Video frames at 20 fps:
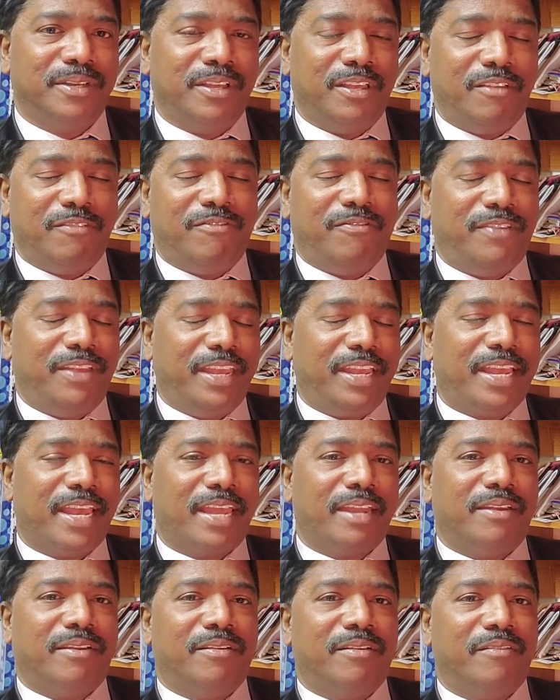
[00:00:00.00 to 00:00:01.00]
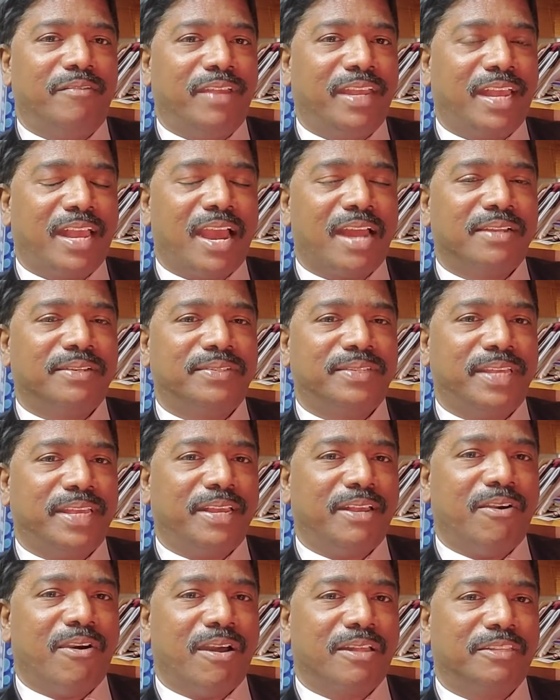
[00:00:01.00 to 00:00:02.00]
If we can't seek
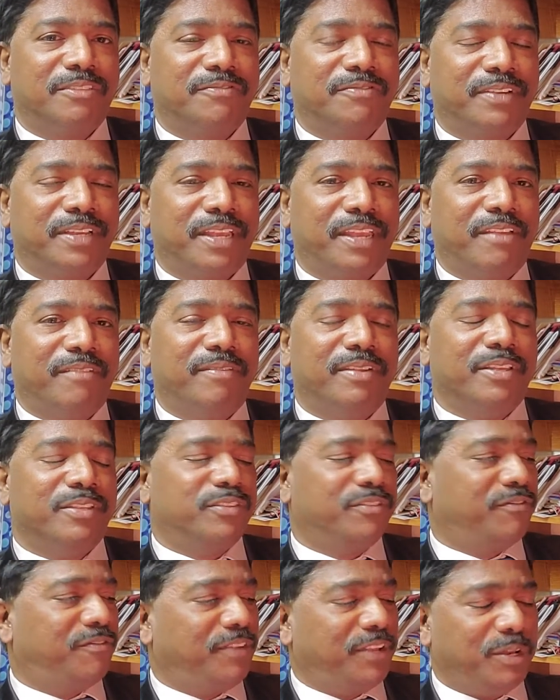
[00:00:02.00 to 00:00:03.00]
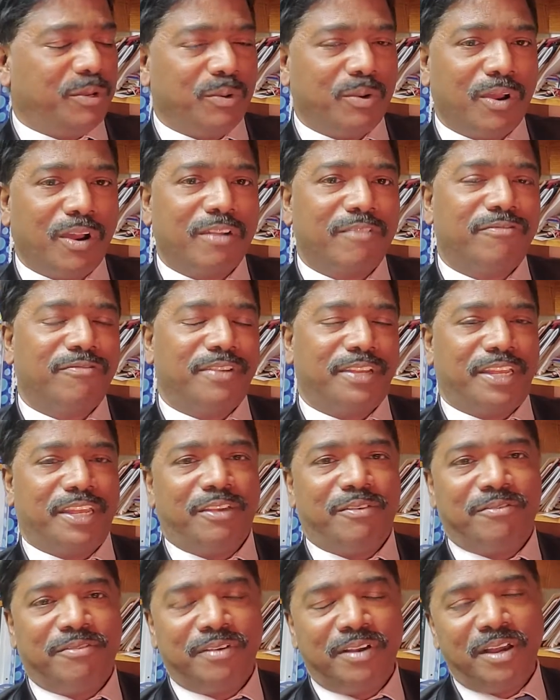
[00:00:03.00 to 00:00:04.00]
God's forgiveness if we do not
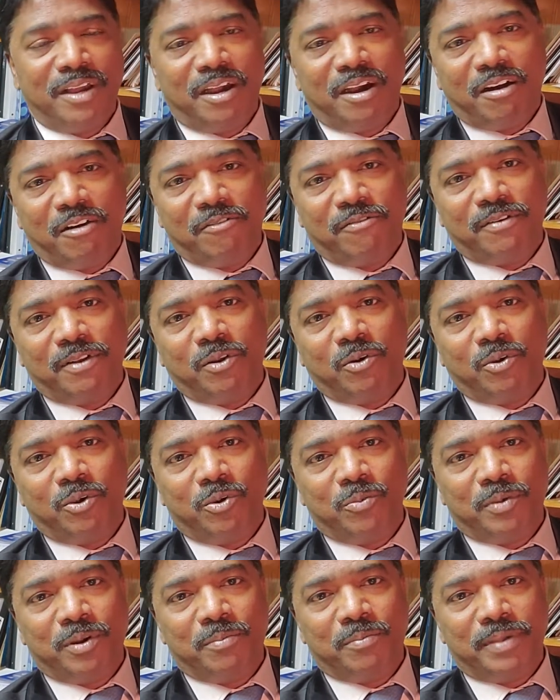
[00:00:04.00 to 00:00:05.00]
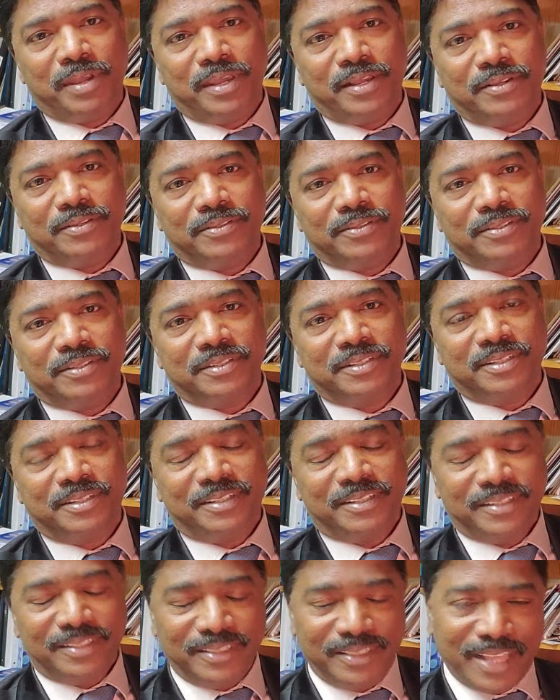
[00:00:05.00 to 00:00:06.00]
forgive our fellow human beings.
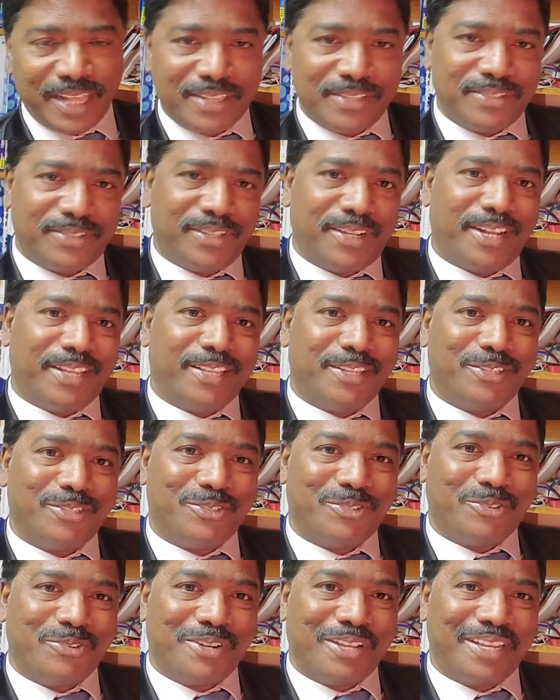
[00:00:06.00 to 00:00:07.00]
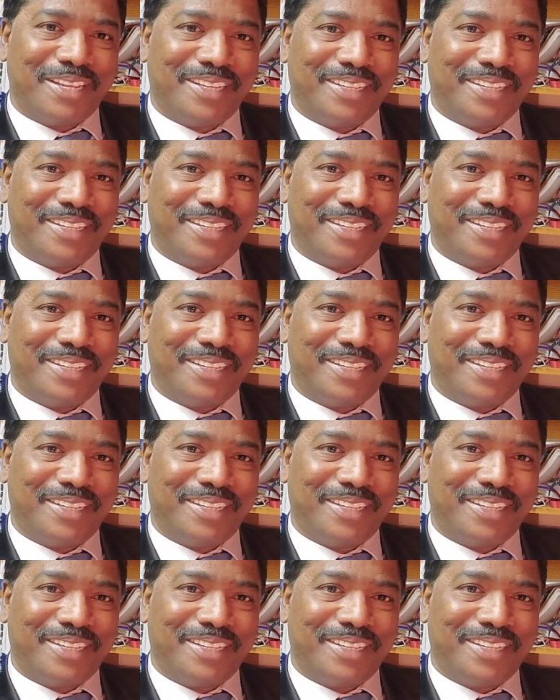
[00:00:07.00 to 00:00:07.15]
That's another story.